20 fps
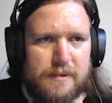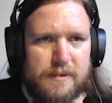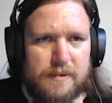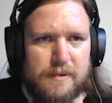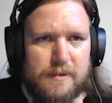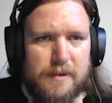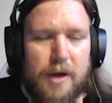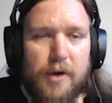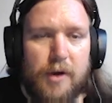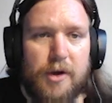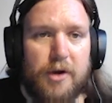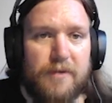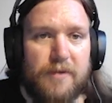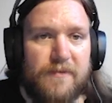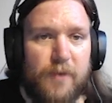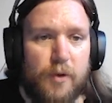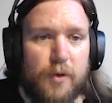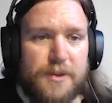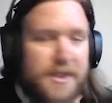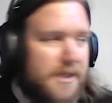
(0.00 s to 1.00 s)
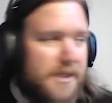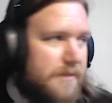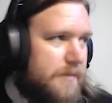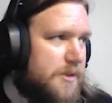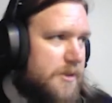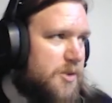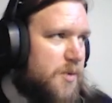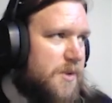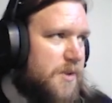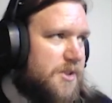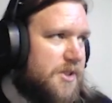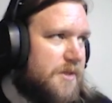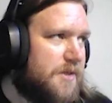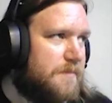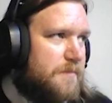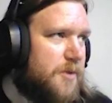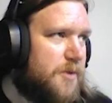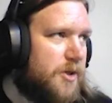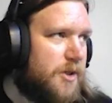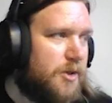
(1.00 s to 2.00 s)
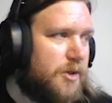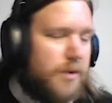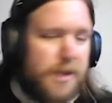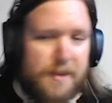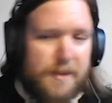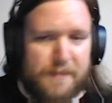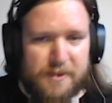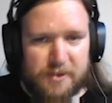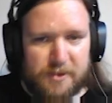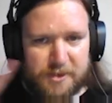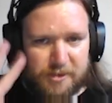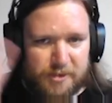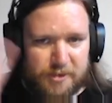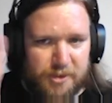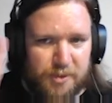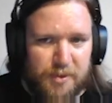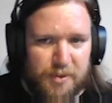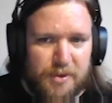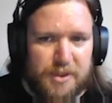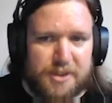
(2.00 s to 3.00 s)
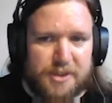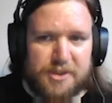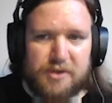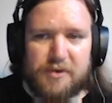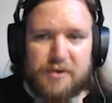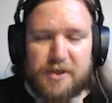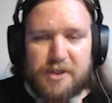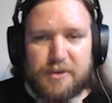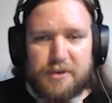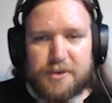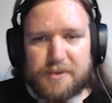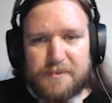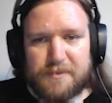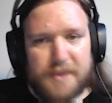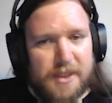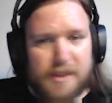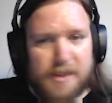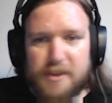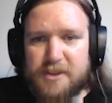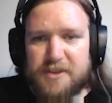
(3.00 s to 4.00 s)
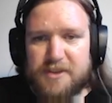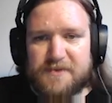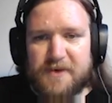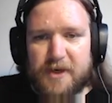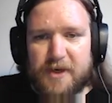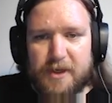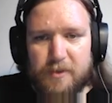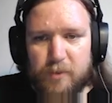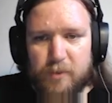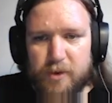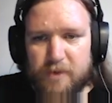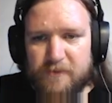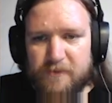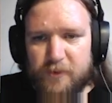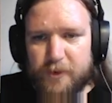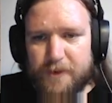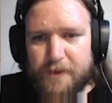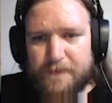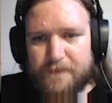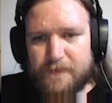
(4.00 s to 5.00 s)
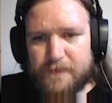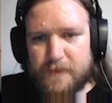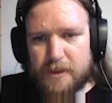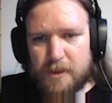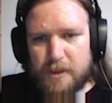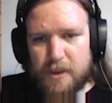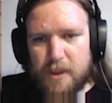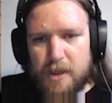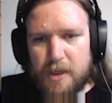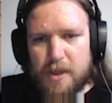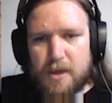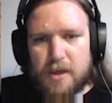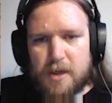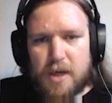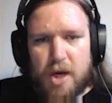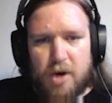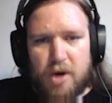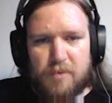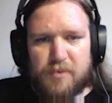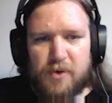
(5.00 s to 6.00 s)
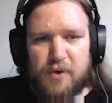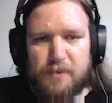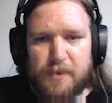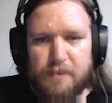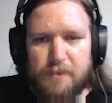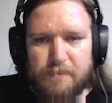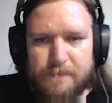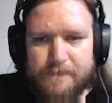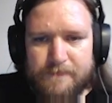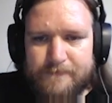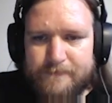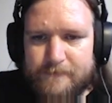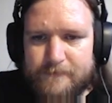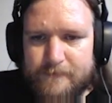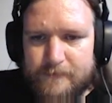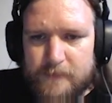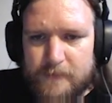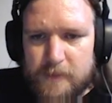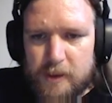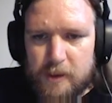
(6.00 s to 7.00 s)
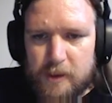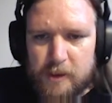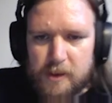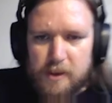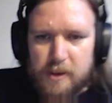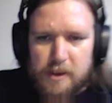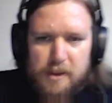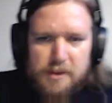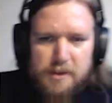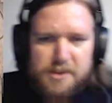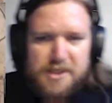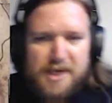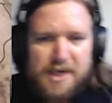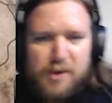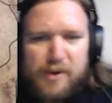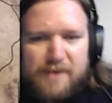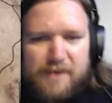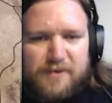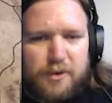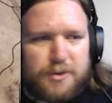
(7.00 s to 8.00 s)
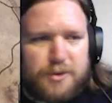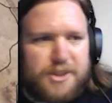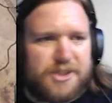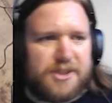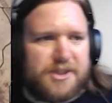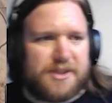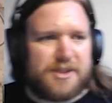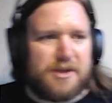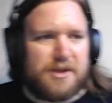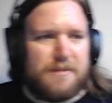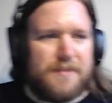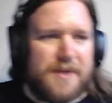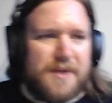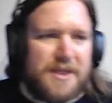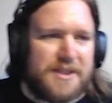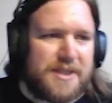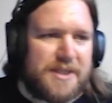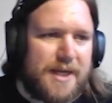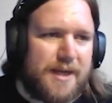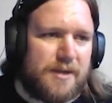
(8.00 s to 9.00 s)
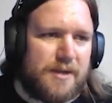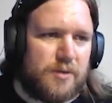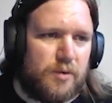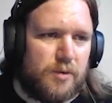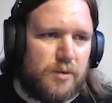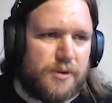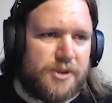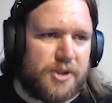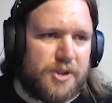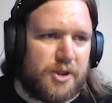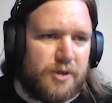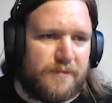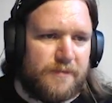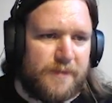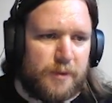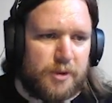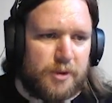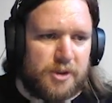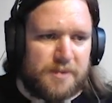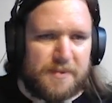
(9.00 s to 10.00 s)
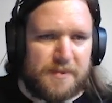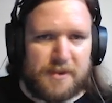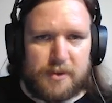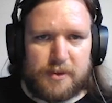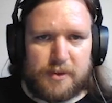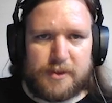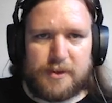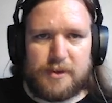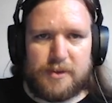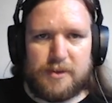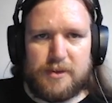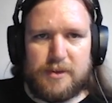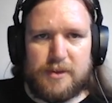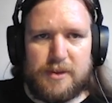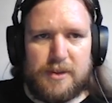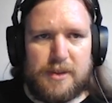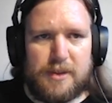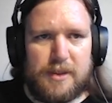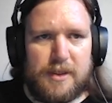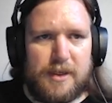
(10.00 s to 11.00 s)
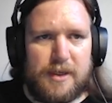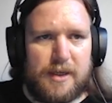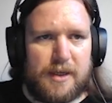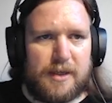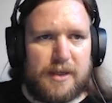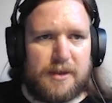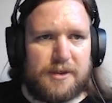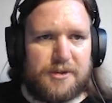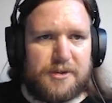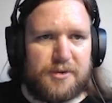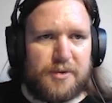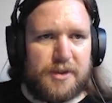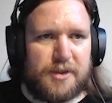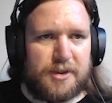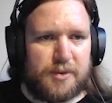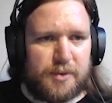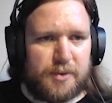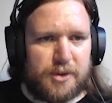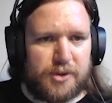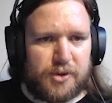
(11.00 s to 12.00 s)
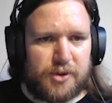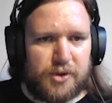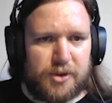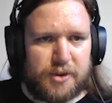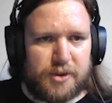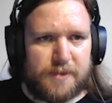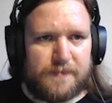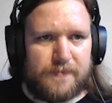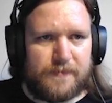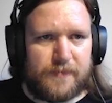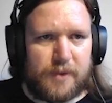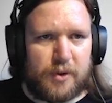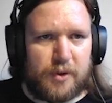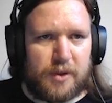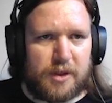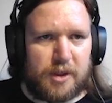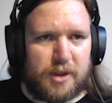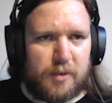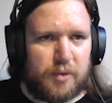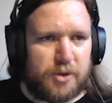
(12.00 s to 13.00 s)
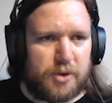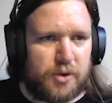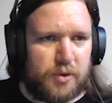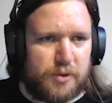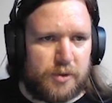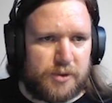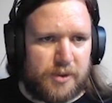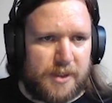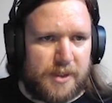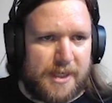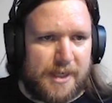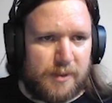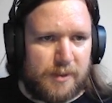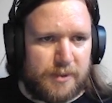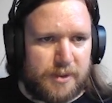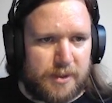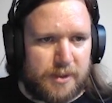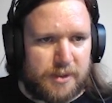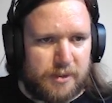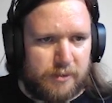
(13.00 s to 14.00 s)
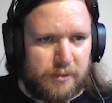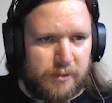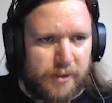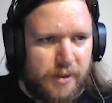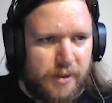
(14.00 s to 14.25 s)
Oh no, 40. That's 20 per unit, because there are 2 units that already use them. This is fine. We can afford it. No problem. So now we have logistics companies and also field hospitals in these units, which is good. The only thing we're short on now is artillery.